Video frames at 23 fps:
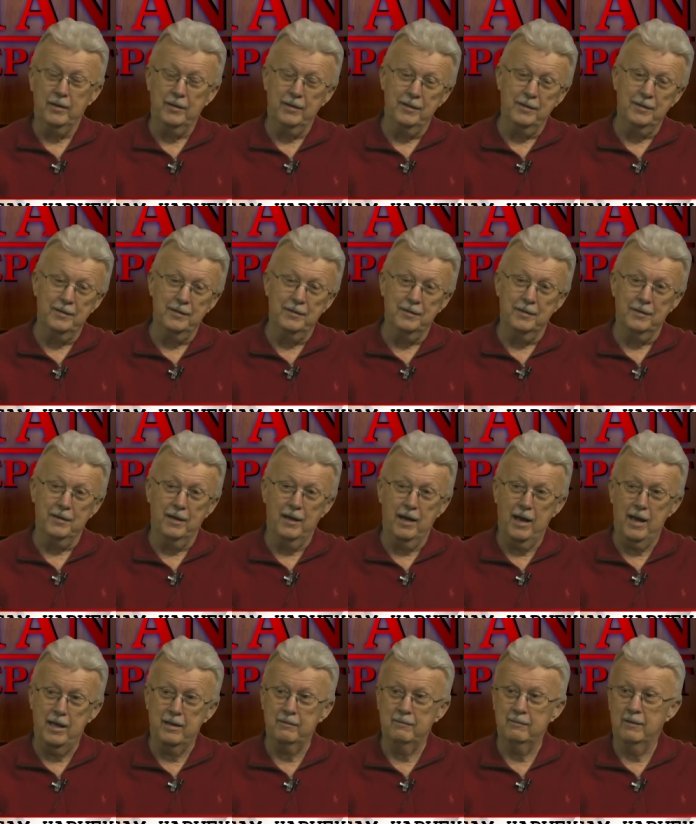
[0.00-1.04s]
and uh,
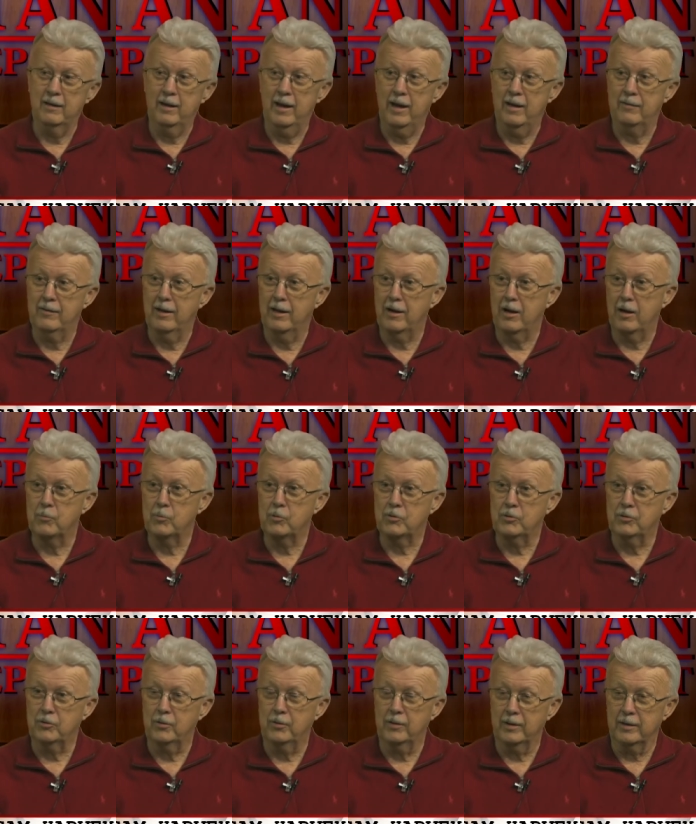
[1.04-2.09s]
had, had that
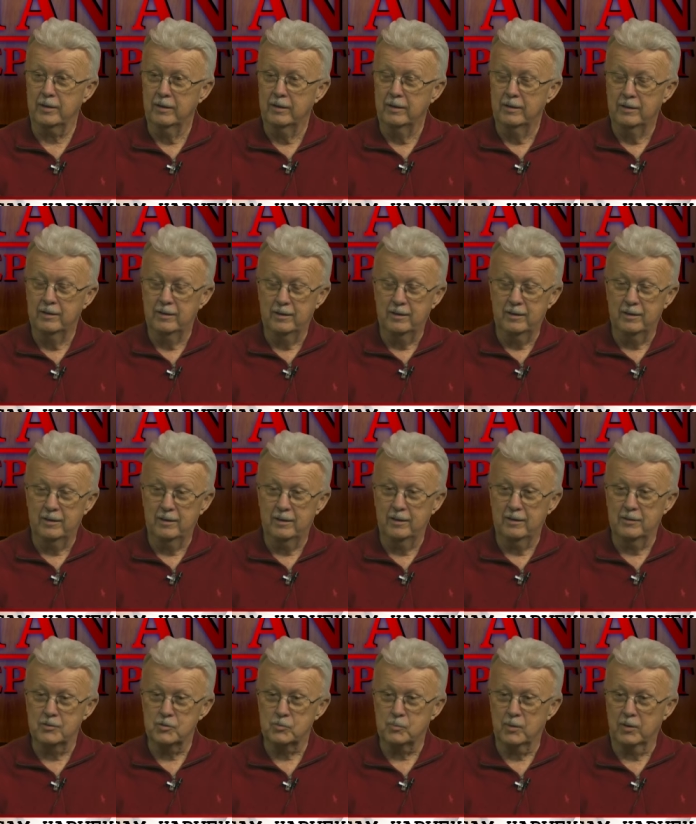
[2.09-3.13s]
opportunity.
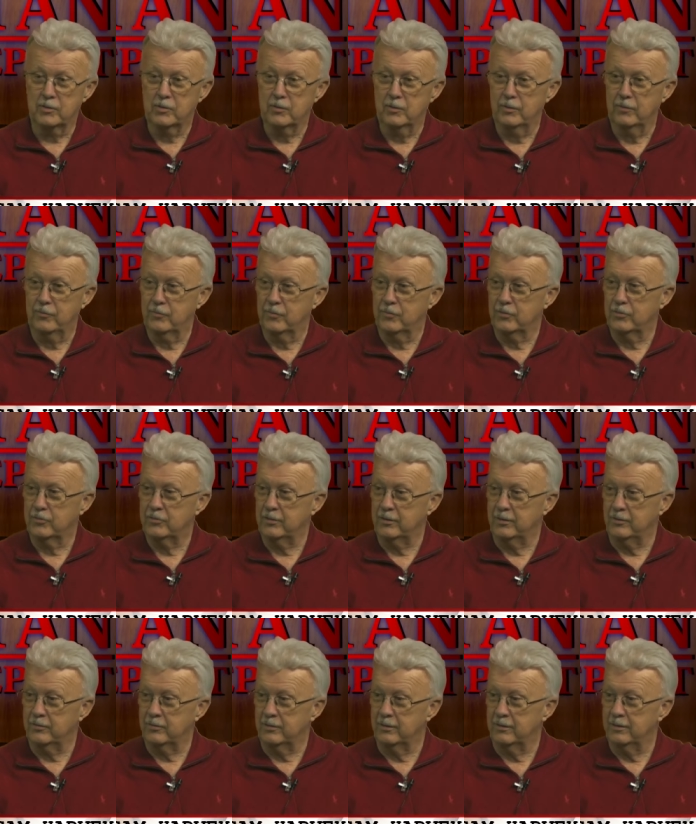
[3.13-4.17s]
Uh, this is my 31st
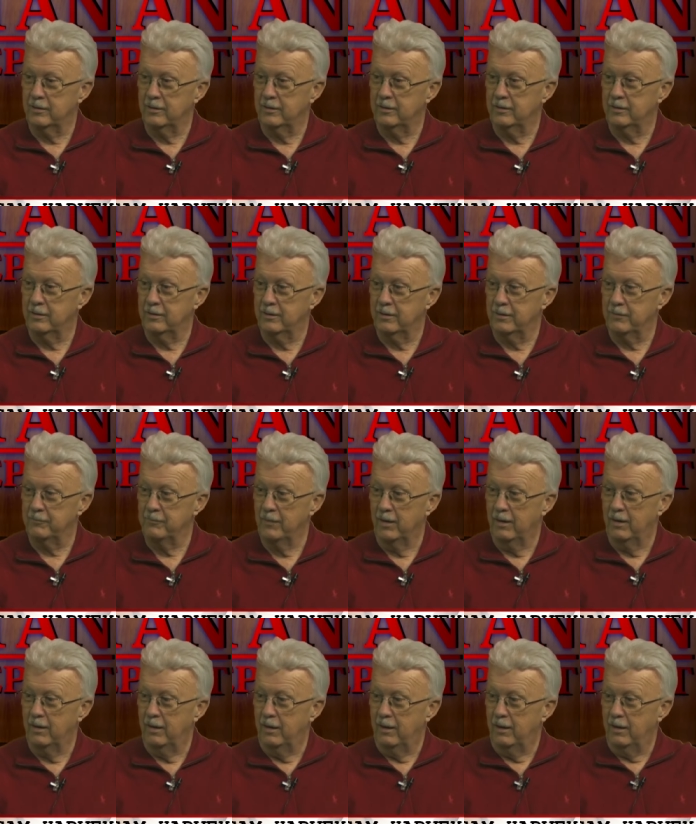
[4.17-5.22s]
season and um,
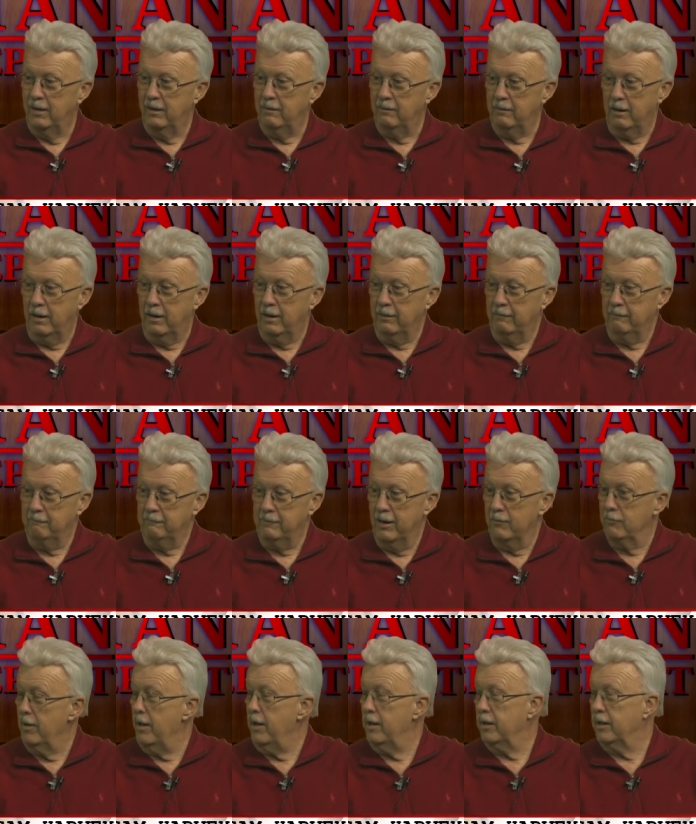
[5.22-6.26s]
uh,
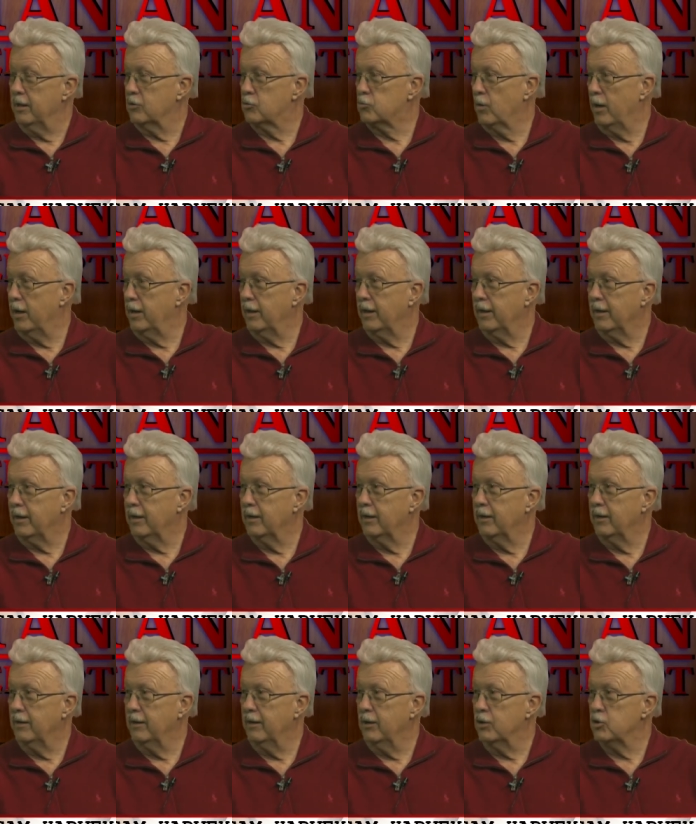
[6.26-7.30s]
never had any training in
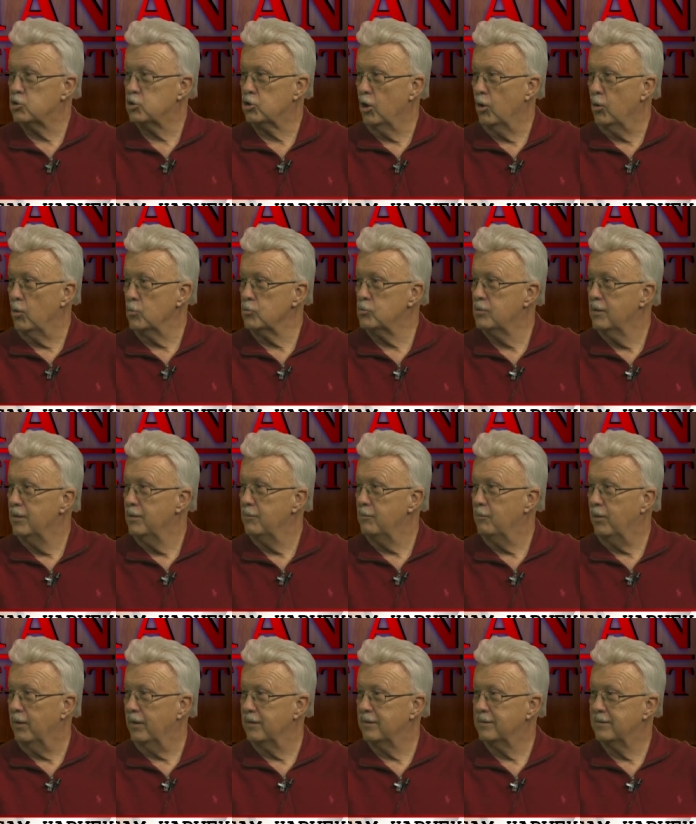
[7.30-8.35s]
it, and it shows.
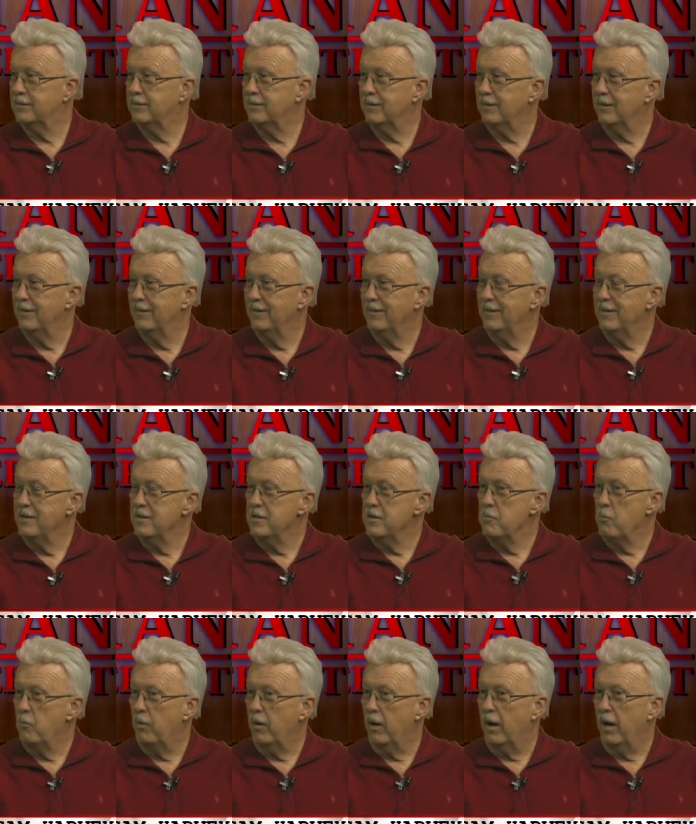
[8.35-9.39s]
But, no. Uh,
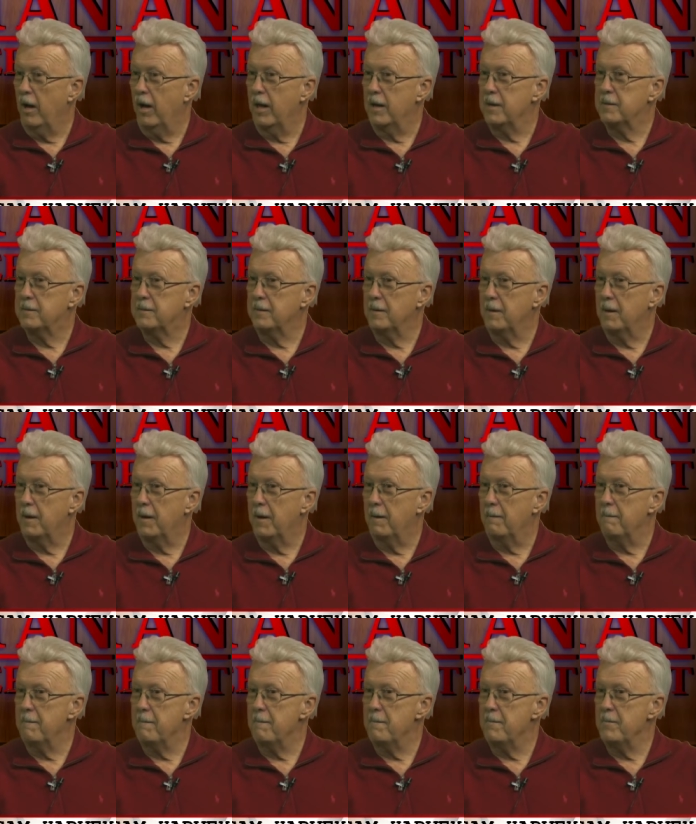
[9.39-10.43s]
but
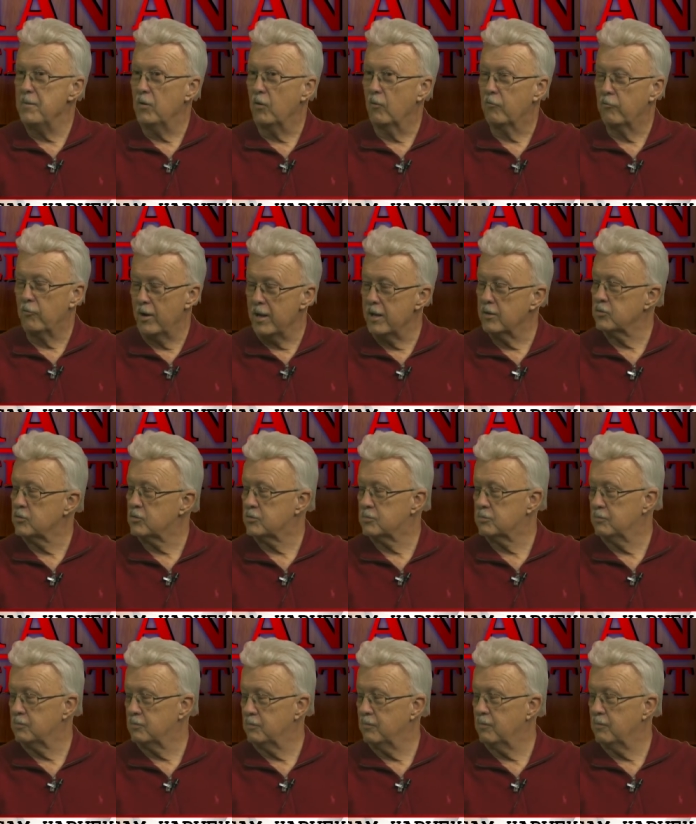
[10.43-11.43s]
uh, you know, Fran's